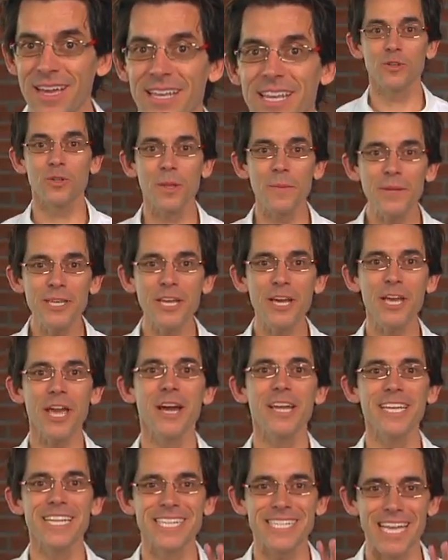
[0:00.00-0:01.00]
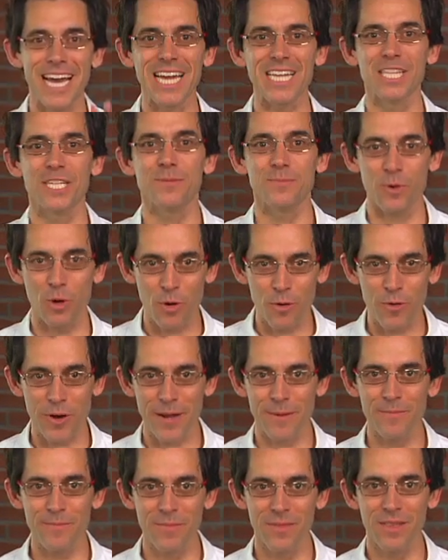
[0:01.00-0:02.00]
So let me tell you how I designed this
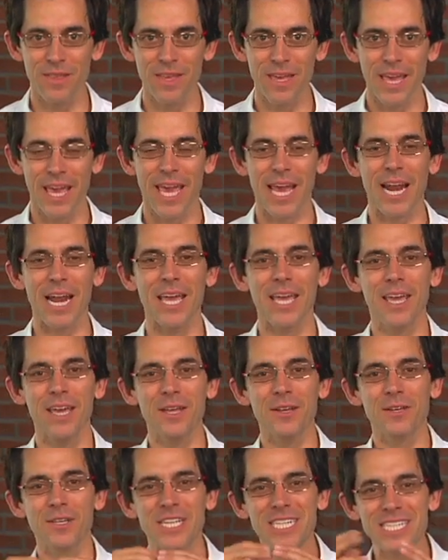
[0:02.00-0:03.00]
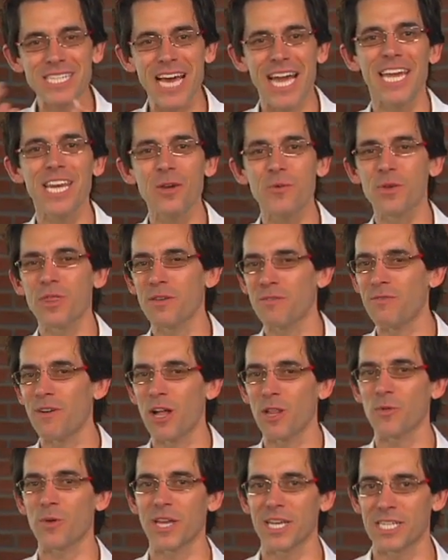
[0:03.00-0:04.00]
program. And I designed it with the
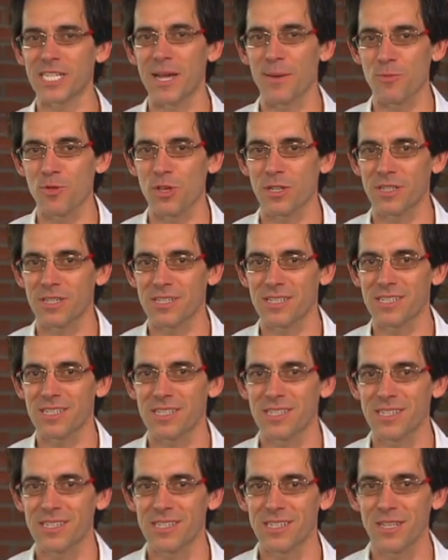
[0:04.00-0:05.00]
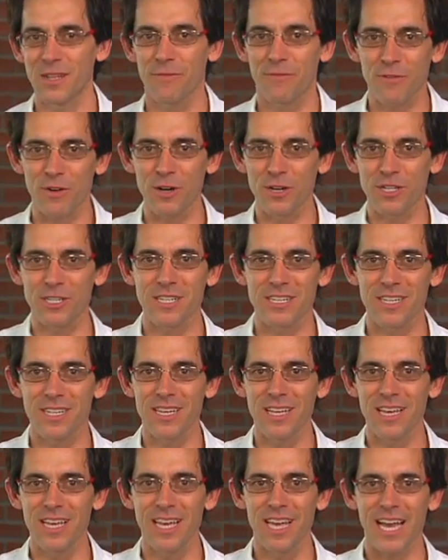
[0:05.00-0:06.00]
following assumptions. First,
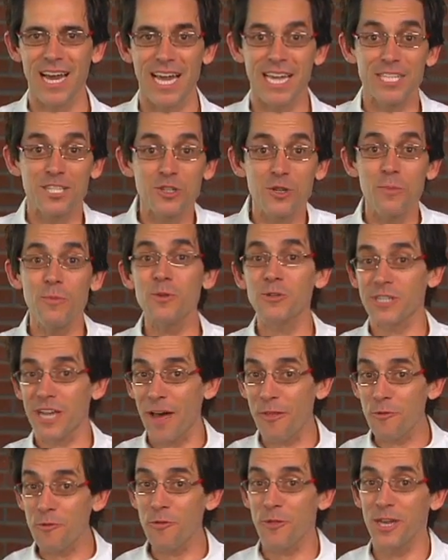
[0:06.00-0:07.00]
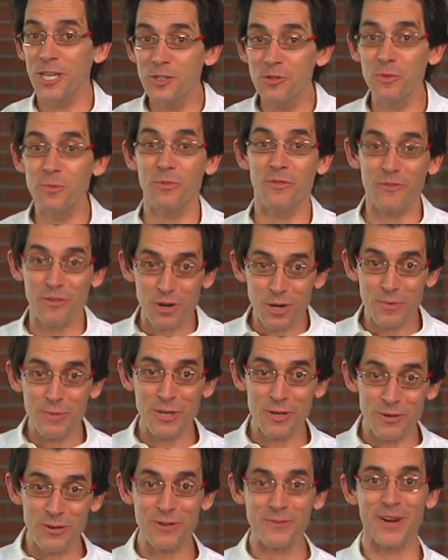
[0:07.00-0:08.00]
I assume there's other things you would prefer to be
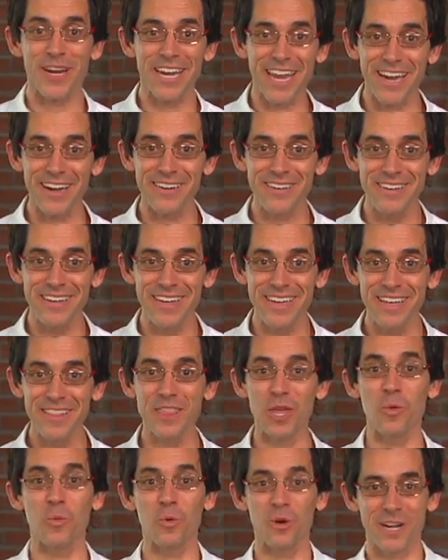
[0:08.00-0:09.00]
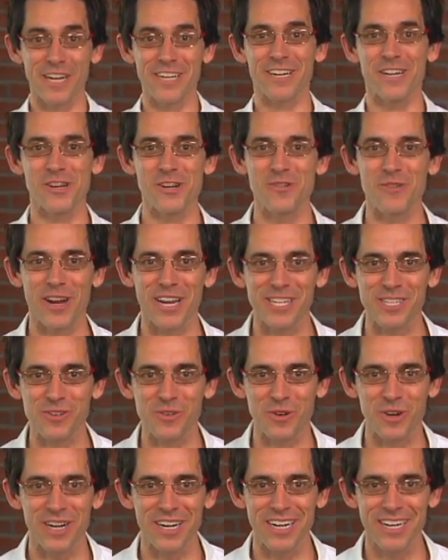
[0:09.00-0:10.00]
doing right now than working on your credit
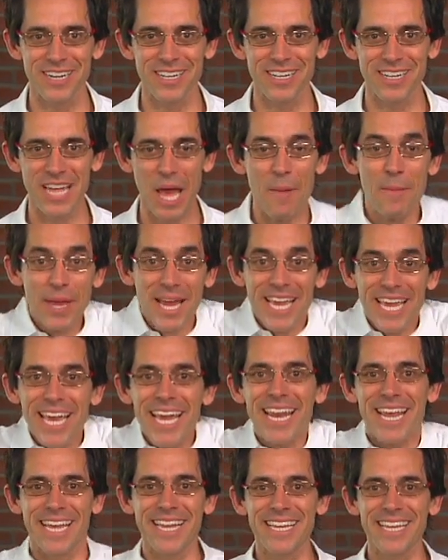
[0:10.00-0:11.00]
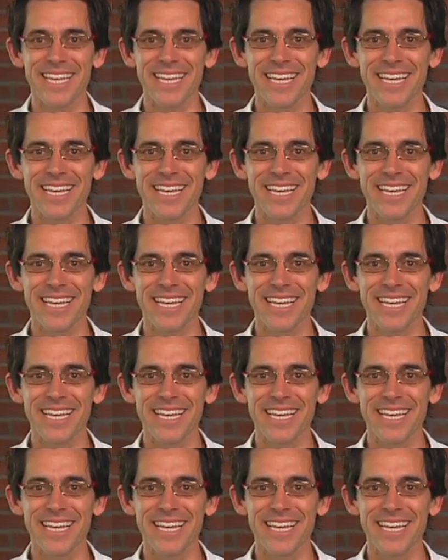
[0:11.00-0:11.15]
score. I mean, I get it.